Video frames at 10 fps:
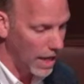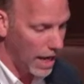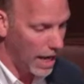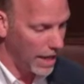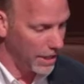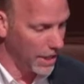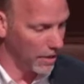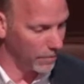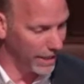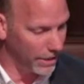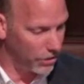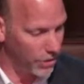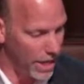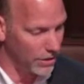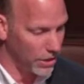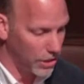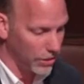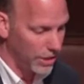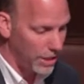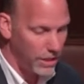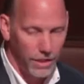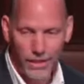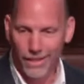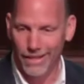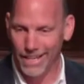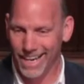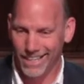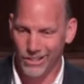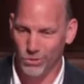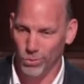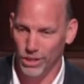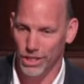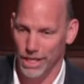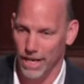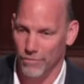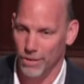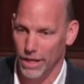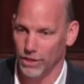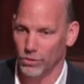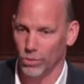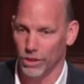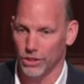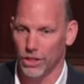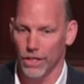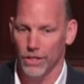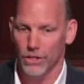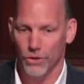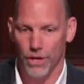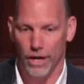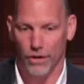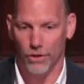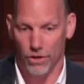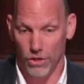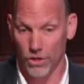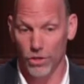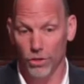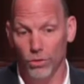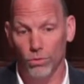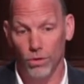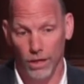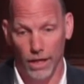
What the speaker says: And in 2013, they kind of switched, the NFPA switched to their new